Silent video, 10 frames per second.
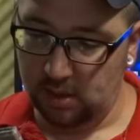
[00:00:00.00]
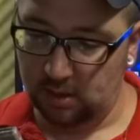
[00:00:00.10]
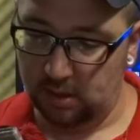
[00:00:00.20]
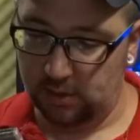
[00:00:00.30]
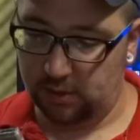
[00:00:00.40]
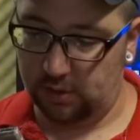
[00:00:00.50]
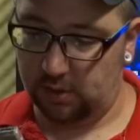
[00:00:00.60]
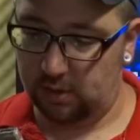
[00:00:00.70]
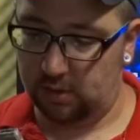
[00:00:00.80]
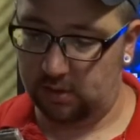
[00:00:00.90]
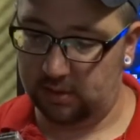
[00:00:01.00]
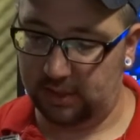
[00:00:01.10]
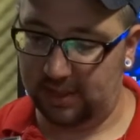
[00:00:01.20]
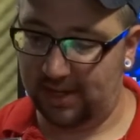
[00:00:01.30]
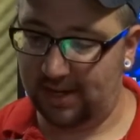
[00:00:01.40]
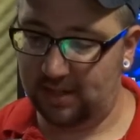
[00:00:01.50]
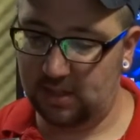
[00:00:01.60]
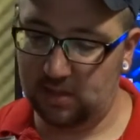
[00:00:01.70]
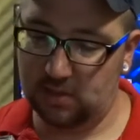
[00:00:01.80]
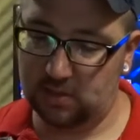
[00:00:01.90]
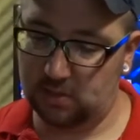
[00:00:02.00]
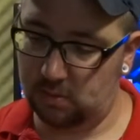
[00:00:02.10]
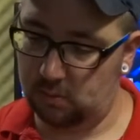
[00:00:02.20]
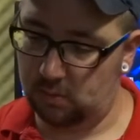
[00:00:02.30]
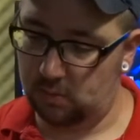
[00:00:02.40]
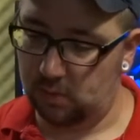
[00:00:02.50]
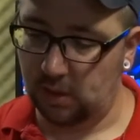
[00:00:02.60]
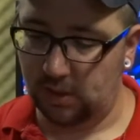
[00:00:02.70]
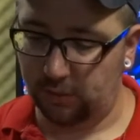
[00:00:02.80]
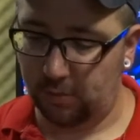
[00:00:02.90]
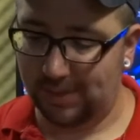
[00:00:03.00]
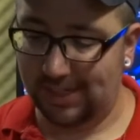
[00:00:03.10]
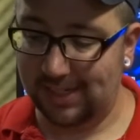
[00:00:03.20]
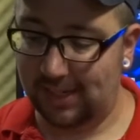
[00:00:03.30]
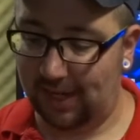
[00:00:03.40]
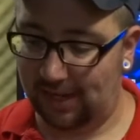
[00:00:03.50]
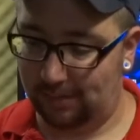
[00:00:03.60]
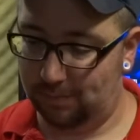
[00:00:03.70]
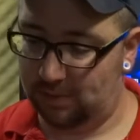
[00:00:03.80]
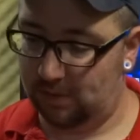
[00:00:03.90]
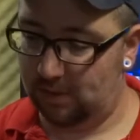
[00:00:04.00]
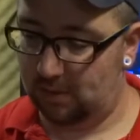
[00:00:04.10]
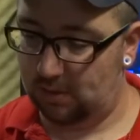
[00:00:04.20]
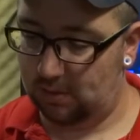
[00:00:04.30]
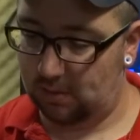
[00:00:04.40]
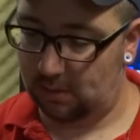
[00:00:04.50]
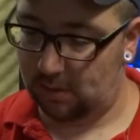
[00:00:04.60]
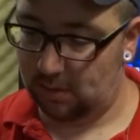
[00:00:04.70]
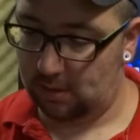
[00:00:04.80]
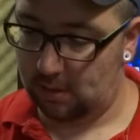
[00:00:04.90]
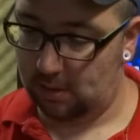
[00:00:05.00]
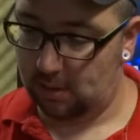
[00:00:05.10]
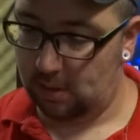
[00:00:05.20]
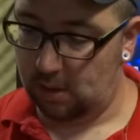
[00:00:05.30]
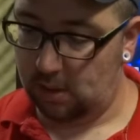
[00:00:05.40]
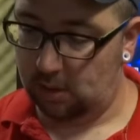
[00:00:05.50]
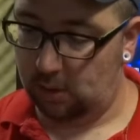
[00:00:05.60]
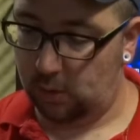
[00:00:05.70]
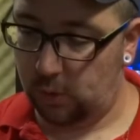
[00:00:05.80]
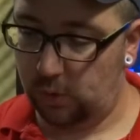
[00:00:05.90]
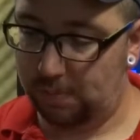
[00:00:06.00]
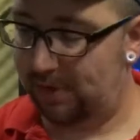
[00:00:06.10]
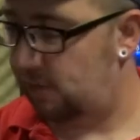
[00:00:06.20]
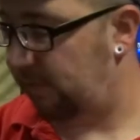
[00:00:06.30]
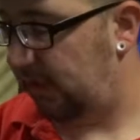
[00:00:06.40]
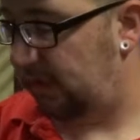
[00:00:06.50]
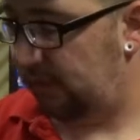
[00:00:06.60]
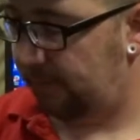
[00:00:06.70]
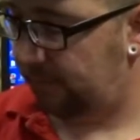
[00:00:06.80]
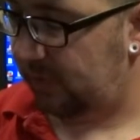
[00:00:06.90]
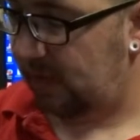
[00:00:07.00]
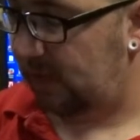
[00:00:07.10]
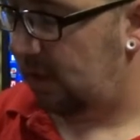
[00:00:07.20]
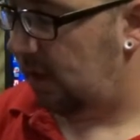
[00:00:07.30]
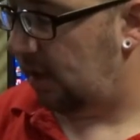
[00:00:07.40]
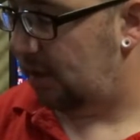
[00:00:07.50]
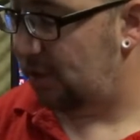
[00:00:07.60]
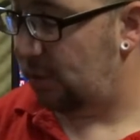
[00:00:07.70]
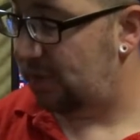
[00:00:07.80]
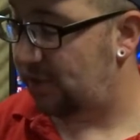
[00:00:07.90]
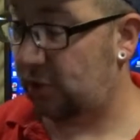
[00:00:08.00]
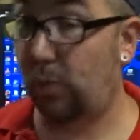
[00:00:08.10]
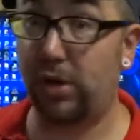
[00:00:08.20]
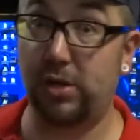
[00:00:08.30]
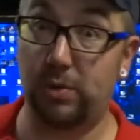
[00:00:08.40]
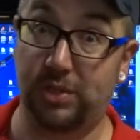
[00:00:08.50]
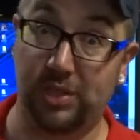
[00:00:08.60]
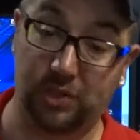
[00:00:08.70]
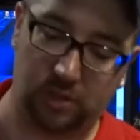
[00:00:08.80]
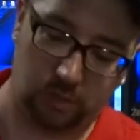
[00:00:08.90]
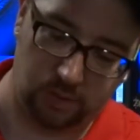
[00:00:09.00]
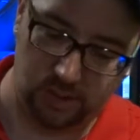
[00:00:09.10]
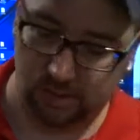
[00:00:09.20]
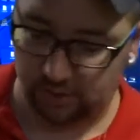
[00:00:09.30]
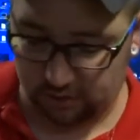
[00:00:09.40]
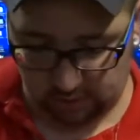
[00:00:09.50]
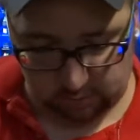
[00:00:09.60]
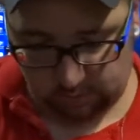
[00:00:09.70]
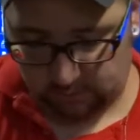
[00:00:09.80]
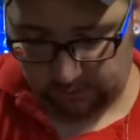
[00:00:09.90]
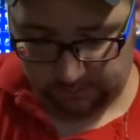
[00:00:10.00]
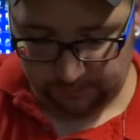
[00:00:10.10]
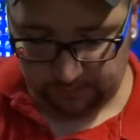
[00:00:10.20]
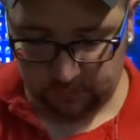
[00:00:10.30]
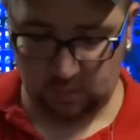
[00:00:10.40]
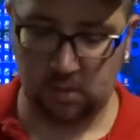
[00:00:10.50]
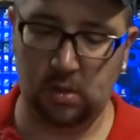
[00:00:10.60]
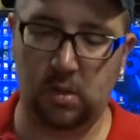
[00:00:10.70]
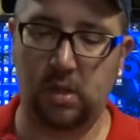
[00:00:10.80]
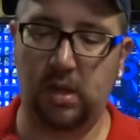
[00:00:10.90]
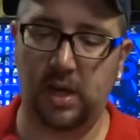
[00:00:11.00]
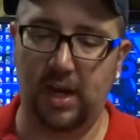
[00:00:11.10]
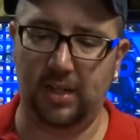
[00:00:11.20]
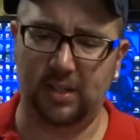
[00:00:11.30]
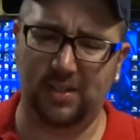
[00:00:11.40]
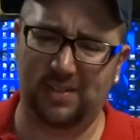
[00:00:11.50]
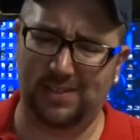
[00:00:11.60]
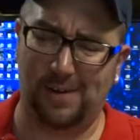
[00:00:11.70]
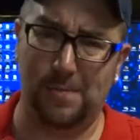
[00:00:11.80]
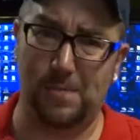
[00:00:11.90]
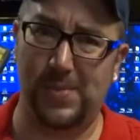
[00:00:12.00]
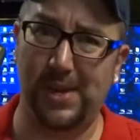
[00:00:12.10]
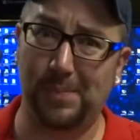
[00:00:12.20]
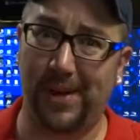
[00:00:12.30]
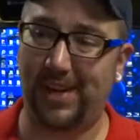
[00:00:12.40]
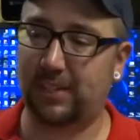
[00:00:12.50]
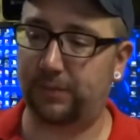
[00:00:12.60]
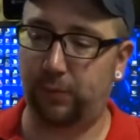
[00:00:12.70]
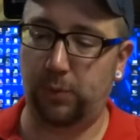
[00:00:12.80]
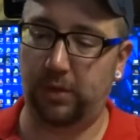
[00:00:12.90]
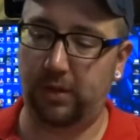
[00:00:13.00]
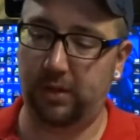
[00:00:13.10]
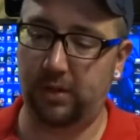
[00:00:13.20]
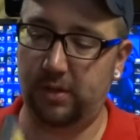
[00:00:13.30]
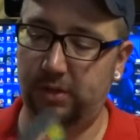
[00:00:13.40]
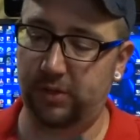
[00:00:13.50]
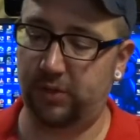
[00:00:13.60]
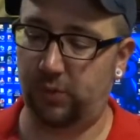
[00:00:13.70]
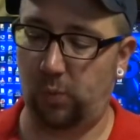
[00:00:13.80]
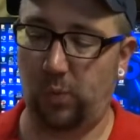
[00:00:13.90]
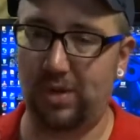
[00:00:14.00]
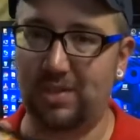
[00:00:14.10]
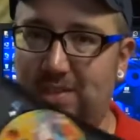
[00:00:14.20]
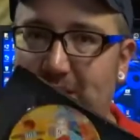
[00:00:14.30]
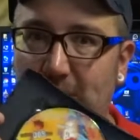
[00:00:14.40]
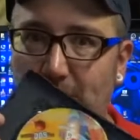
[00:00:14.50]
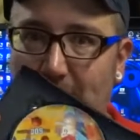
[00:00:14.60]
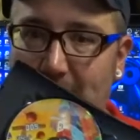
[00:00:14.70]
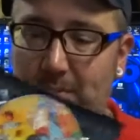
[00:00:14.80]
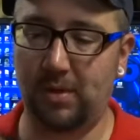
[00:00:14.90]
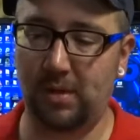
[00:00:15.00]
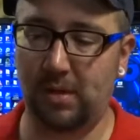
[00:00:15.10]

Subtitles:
These are late 90s, from E-Games in Longhorn, Pennsylvania. No disc 1, no disc 3, just those. And this is a big box for just one CD-ROM.